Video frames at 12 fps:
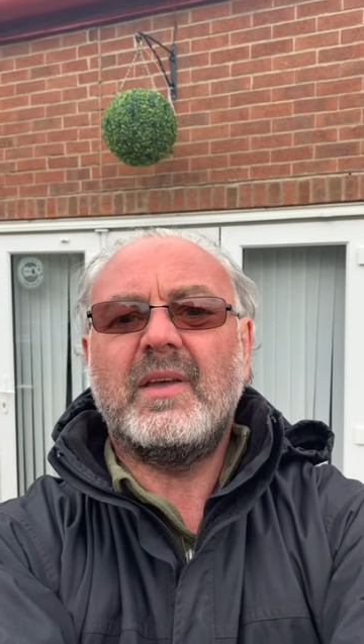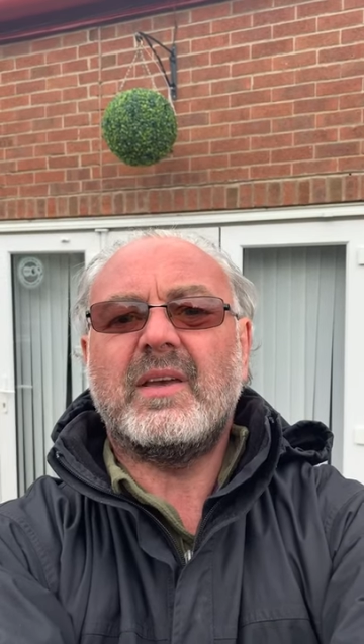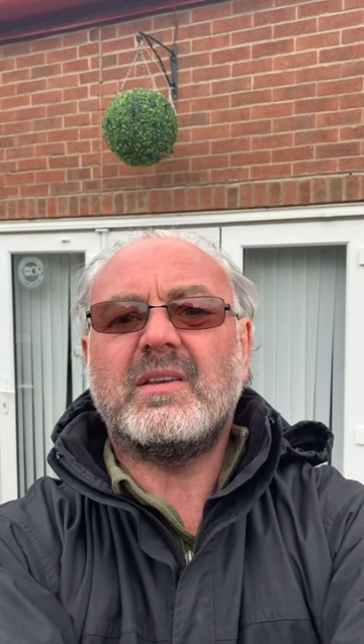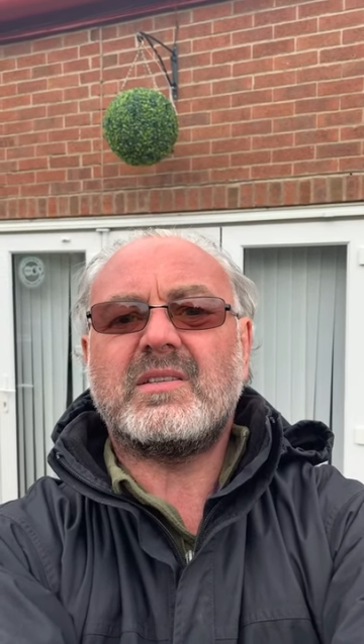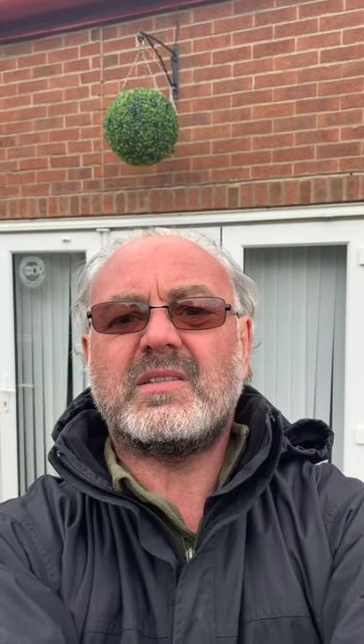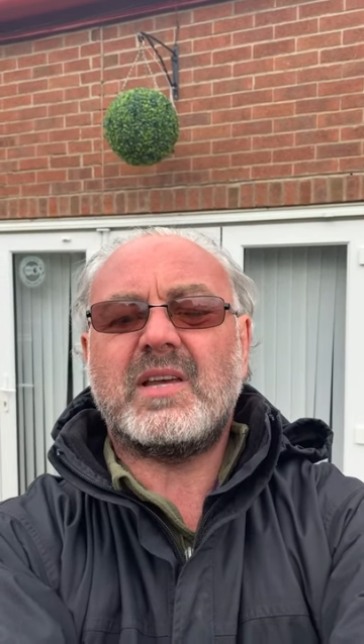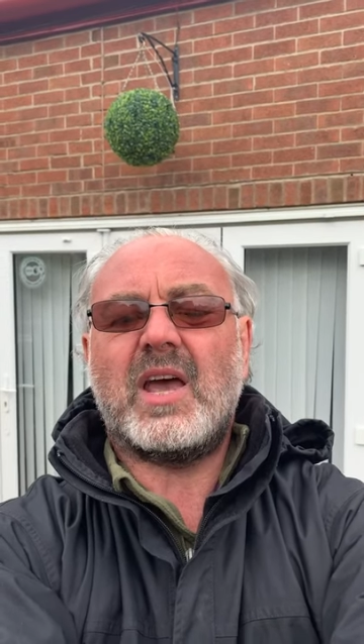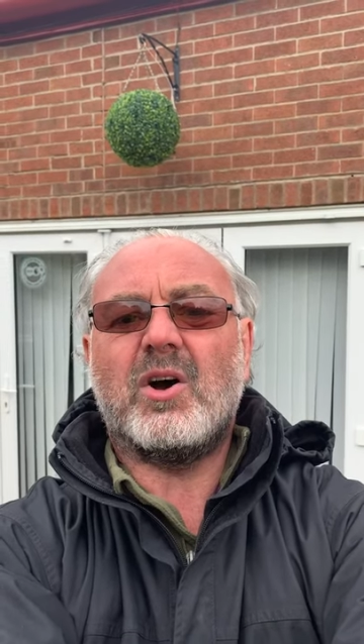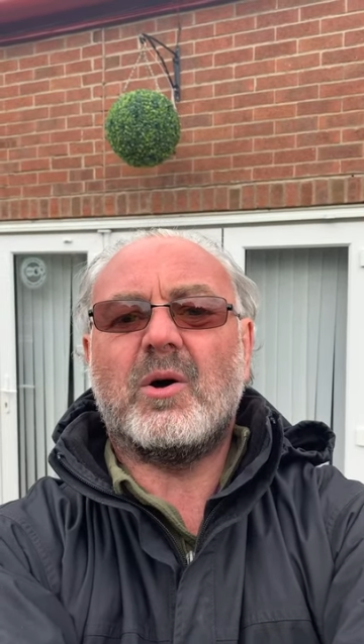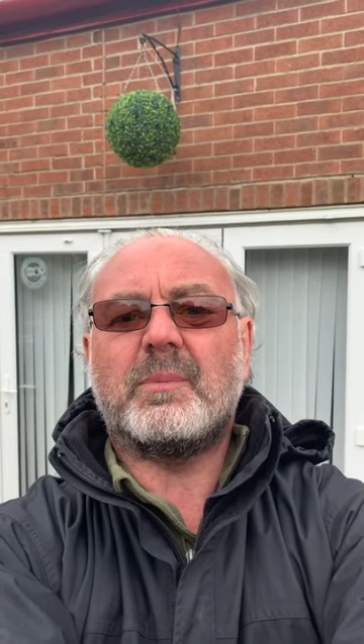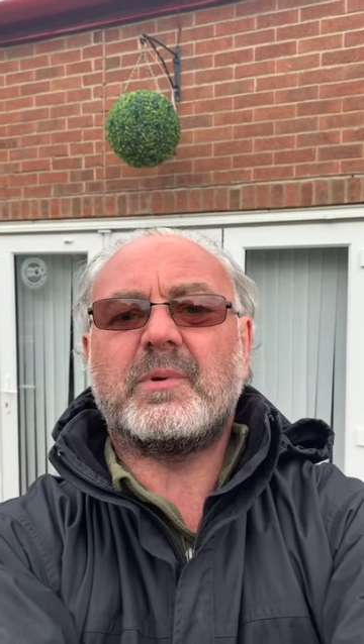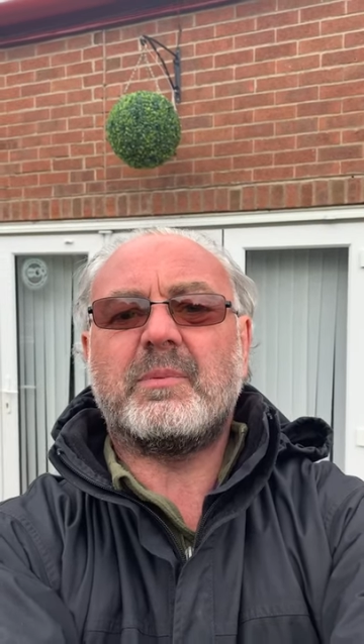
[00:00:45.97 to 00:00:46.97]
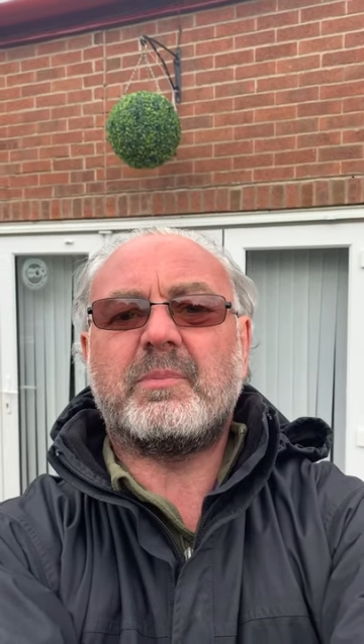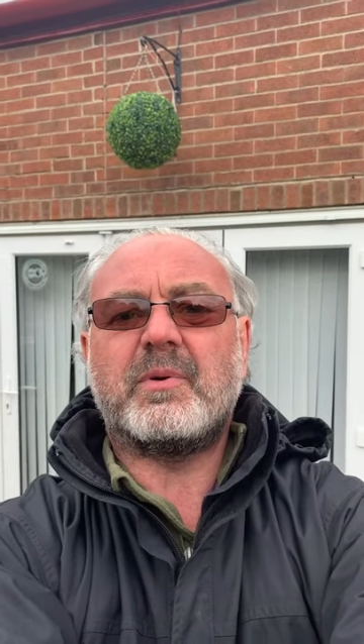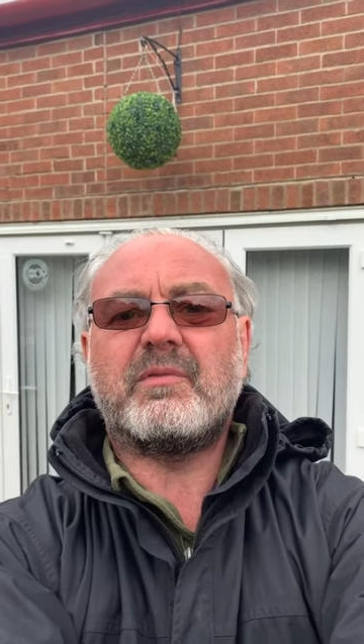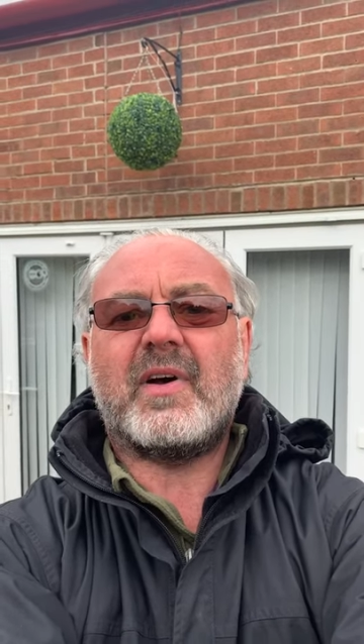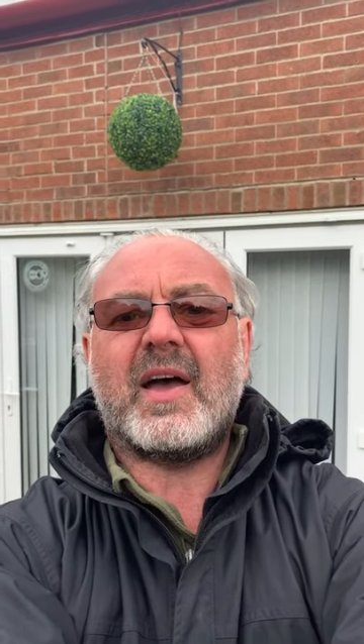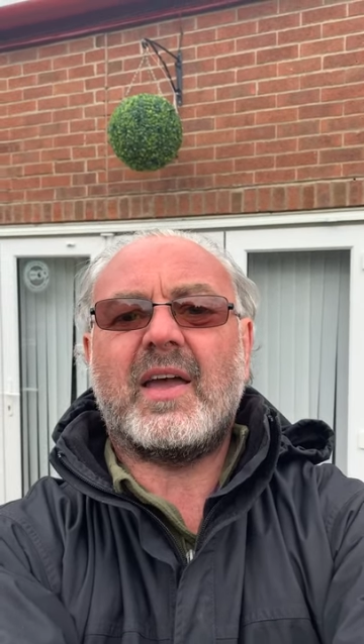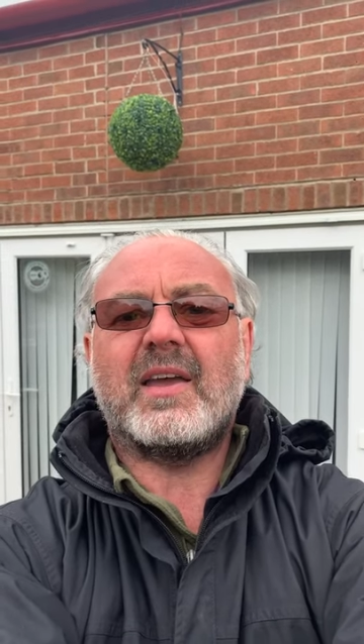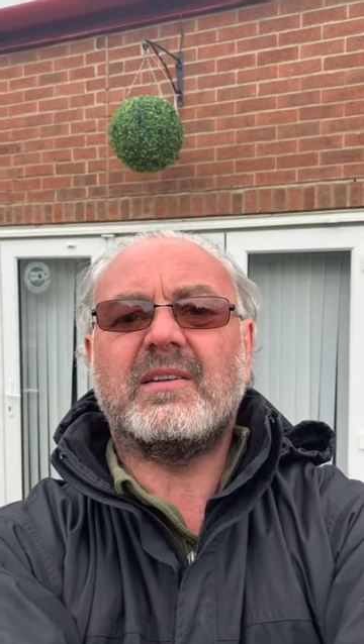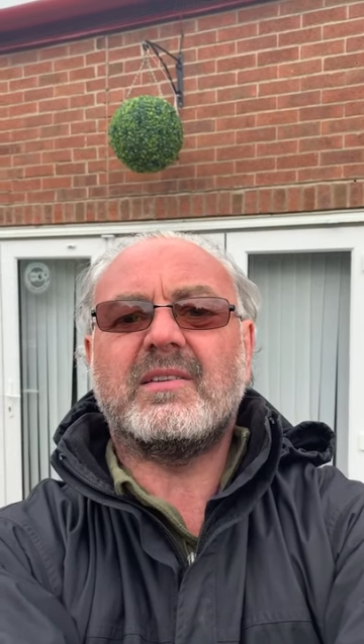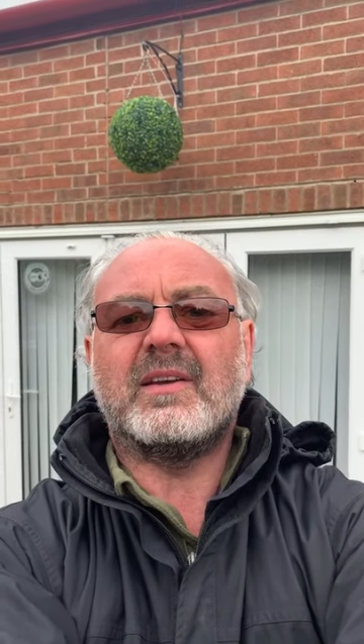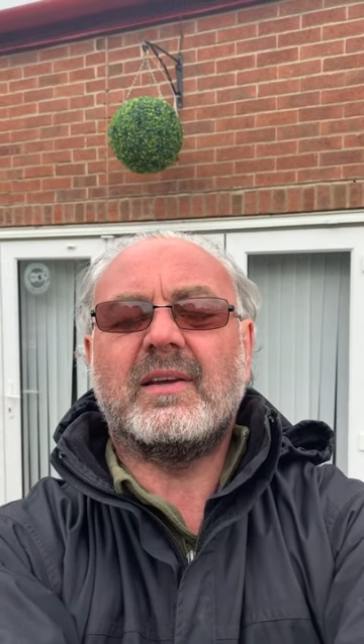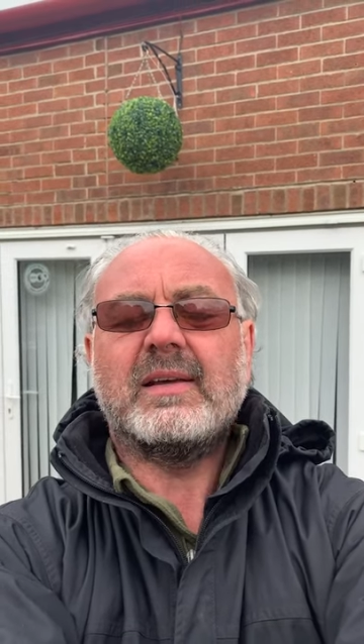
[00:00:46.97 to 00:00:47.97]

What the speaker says: is set up to provide